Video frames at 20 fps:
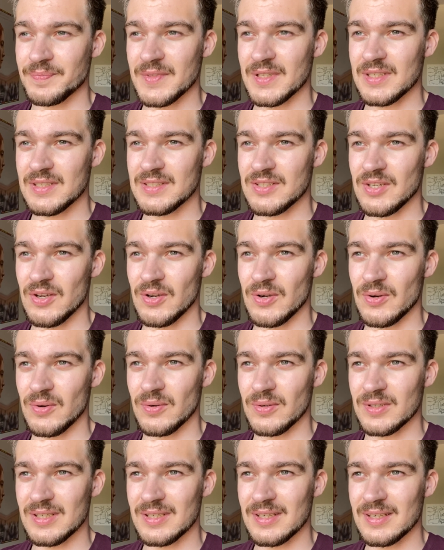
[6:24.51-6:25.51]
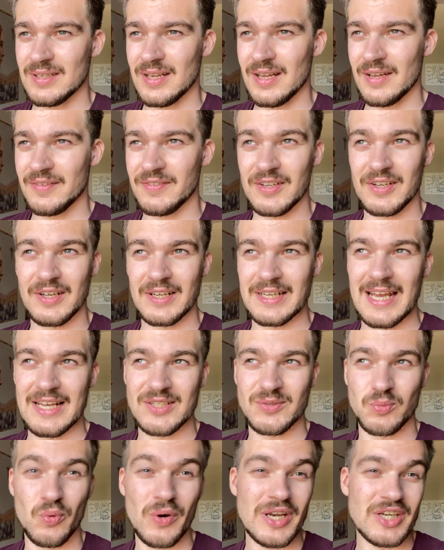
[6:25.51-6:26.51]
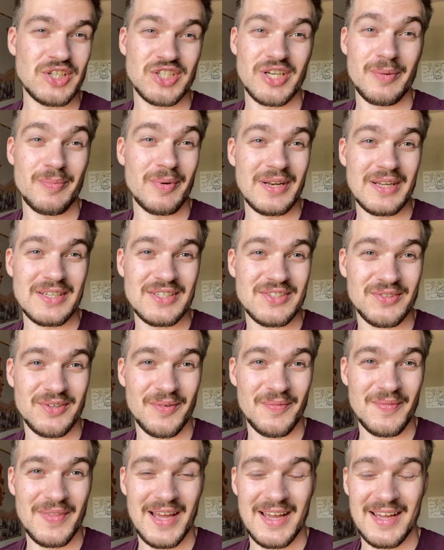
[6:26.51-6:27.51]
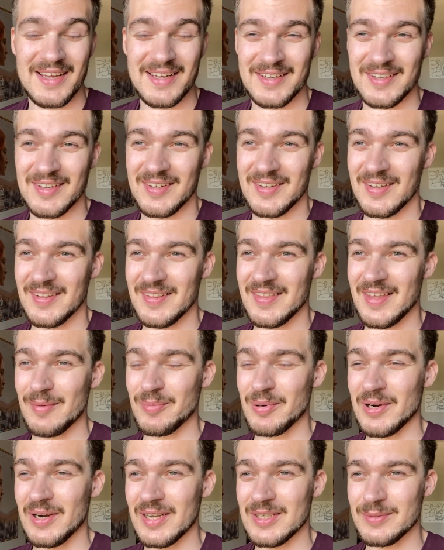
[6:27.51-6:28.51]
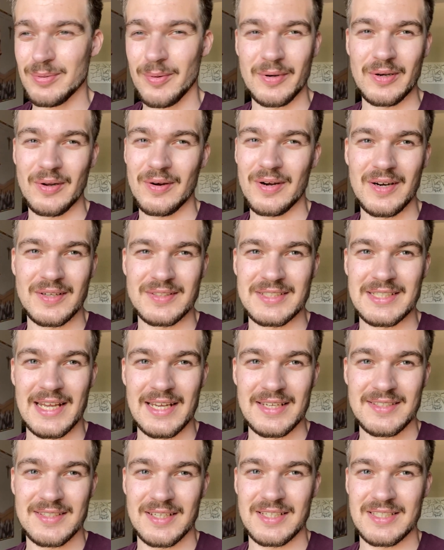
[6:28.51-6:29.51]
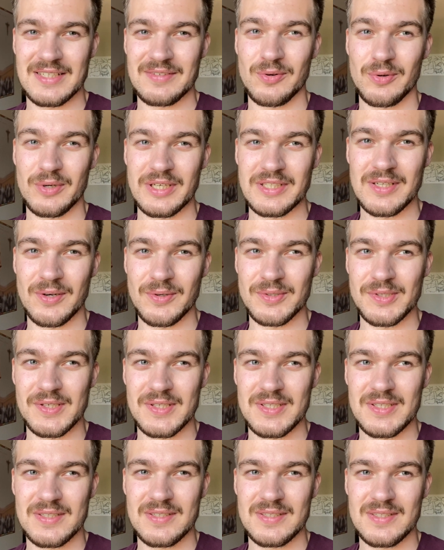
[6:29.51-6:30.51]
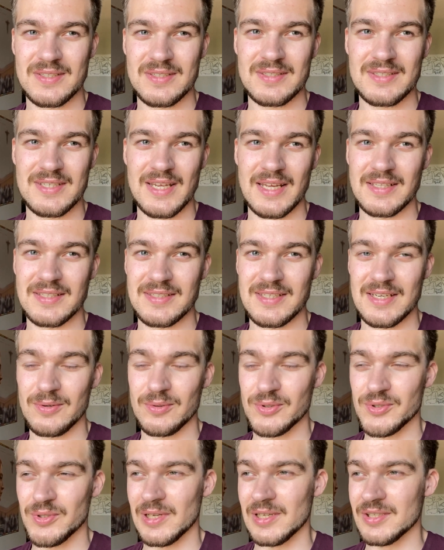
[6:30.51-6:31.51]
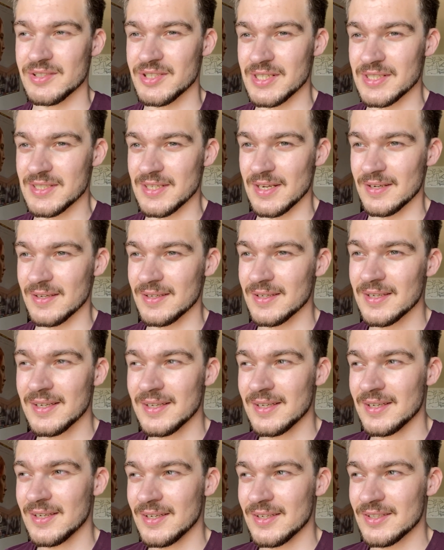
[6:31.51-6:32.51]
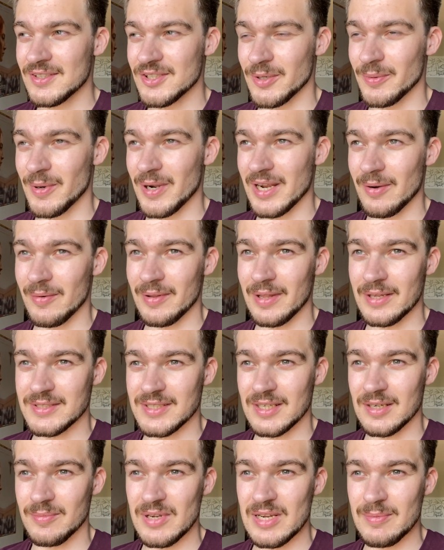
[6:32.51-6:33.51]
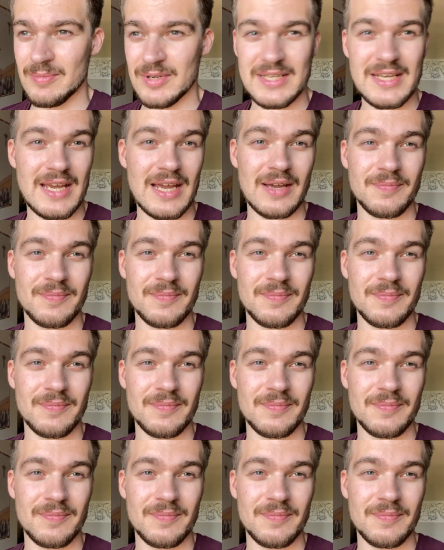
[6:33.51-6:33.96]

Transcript: So if you can guess which ship it is from that part, it's probably not hard to guess, seeing as I've already told you it's set in the sequel trilogy, so try and work out what that's going to be. But yeah,